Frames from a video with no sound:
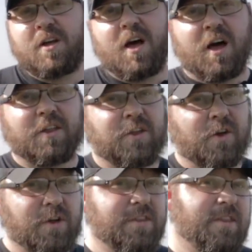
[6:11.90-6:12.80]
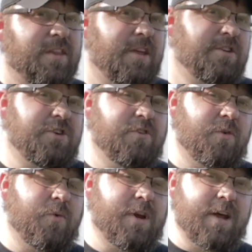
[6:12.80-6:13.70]
The only issue that
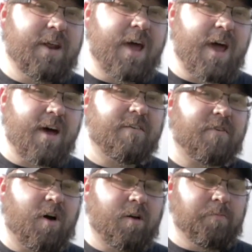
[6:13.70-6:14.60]
we did have on